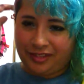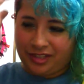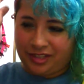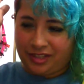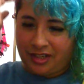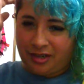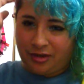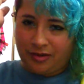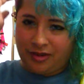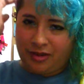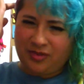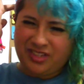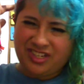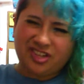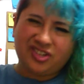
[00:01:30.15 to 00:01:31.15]
So it
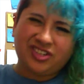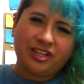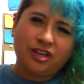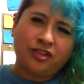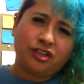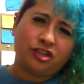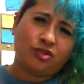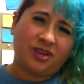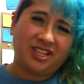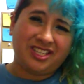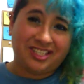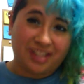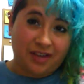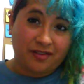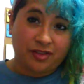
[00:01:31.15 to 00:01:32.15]
was actually on the
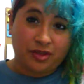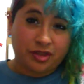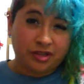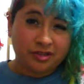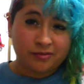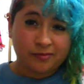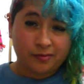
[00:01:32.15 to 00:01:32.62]
27th